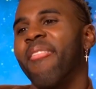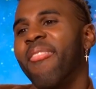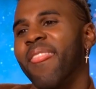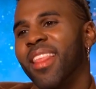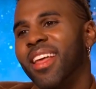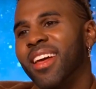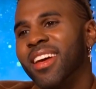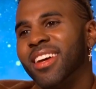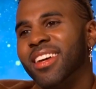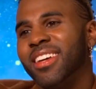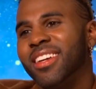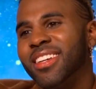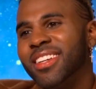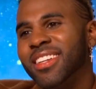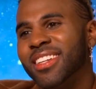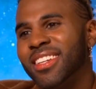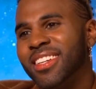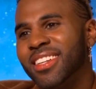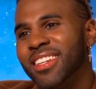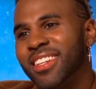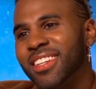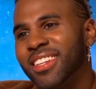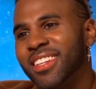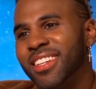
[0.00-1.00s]
too, and you do
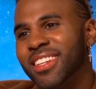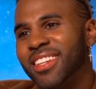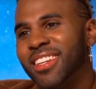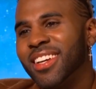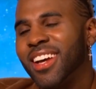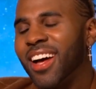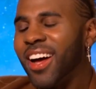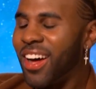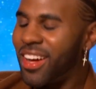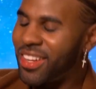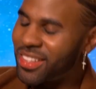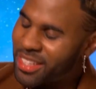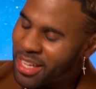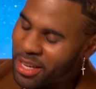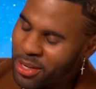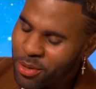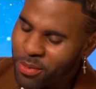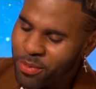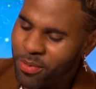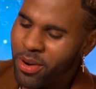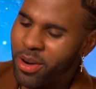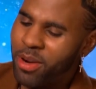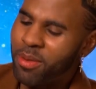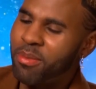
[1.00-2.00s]
not fail. Ah, oh, thank
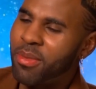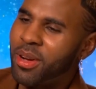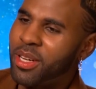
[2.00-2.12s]
you very